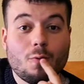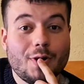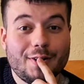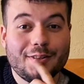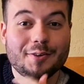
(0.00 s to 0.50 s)

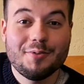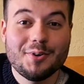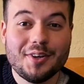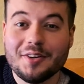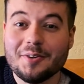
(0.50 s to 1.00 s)
Well, if
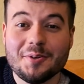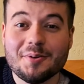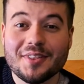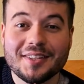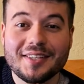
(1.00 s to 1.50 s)
you're here,
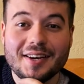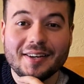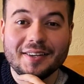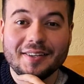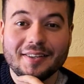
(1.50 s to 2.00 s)
you're that
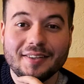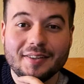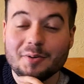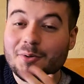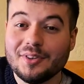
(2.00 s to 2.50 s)
guy
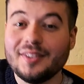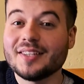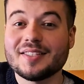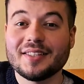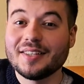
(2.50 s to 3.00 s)
who
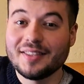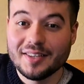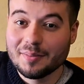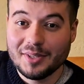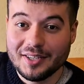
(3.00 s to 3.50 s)
doesn't get the
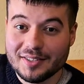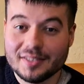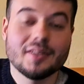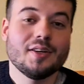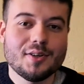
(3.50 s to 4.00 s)
updates.